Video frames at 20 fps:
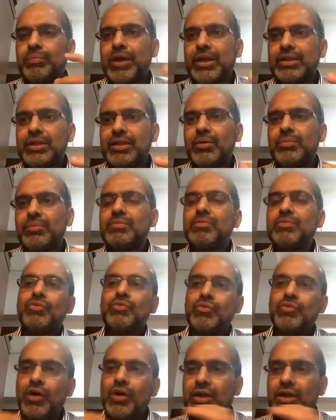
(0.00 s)
Pratham
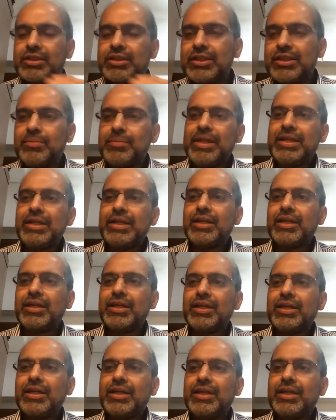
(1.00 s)
works in many
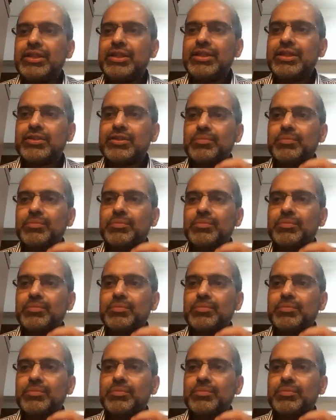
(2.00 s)
communities,